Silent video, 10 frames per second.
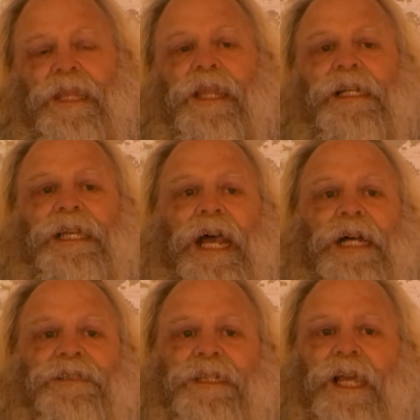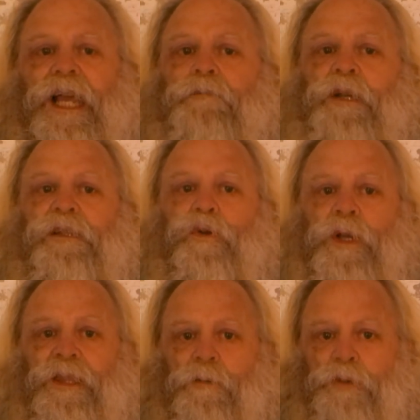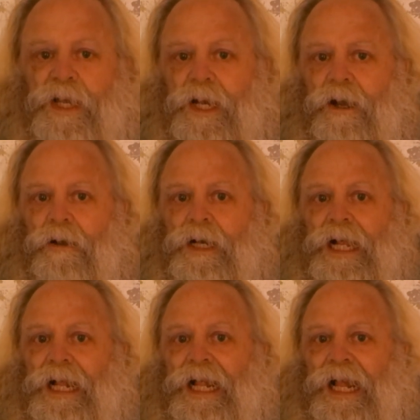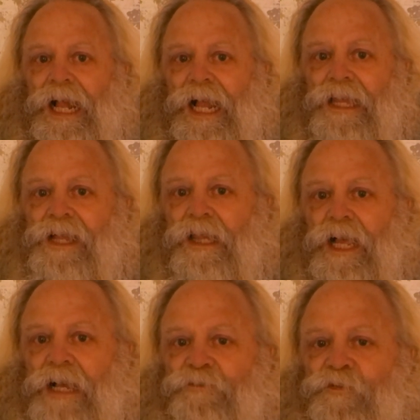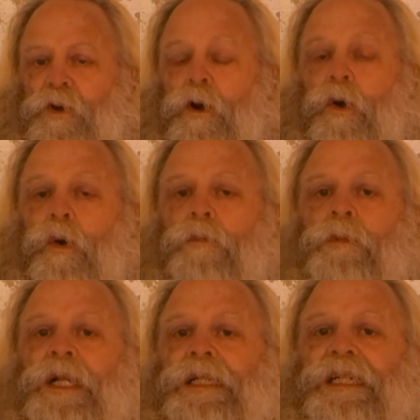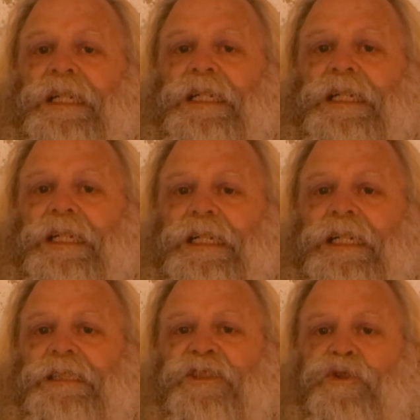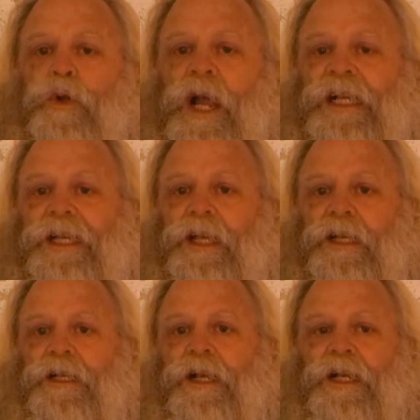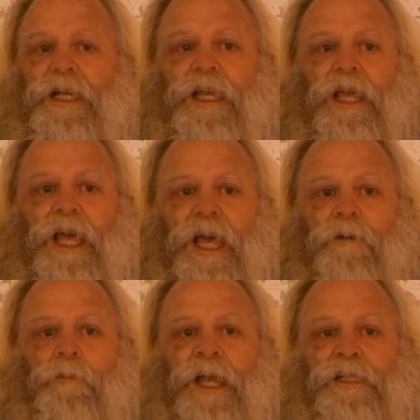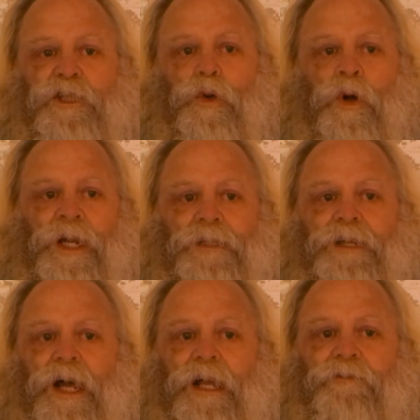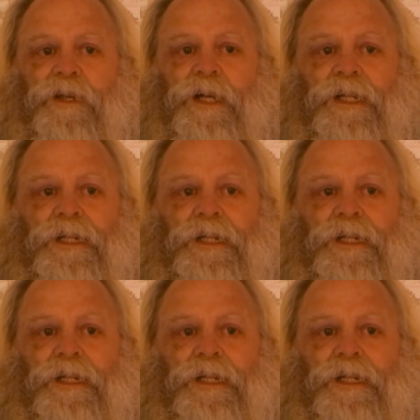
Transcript: The cascade between the beer and the light foam is striking and makes you want to dive in.